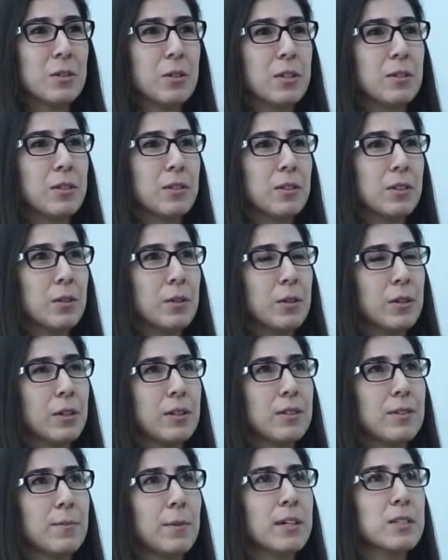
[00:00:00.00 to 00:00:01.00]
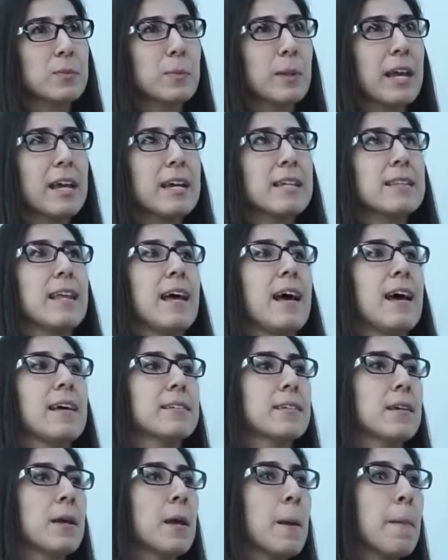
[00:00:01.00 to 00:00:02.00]
You can explain
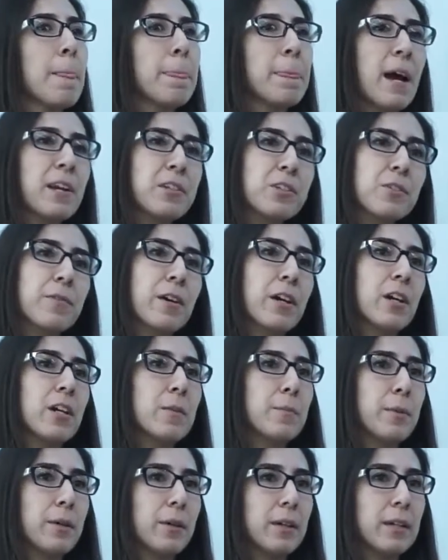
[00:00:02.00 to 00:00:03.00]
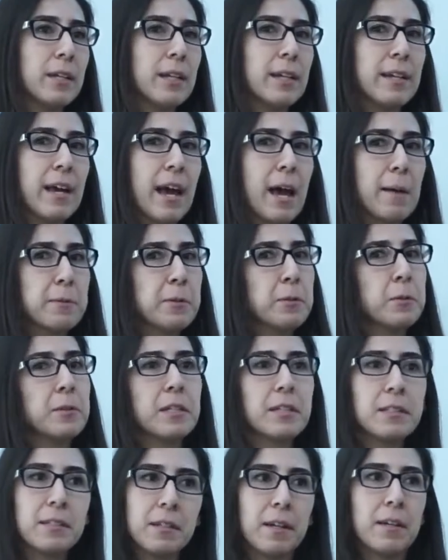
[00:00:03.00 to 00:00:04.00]
that natural variability
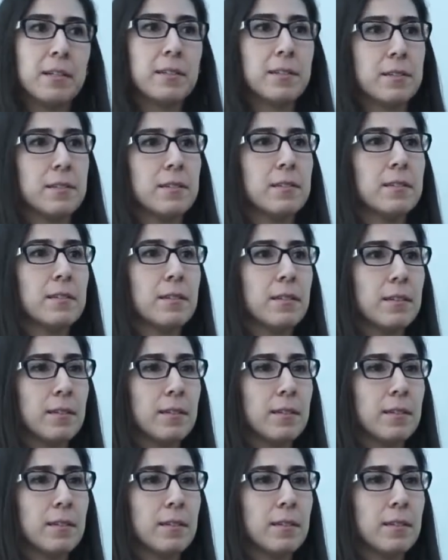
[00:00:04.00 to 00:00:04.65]
absolutely does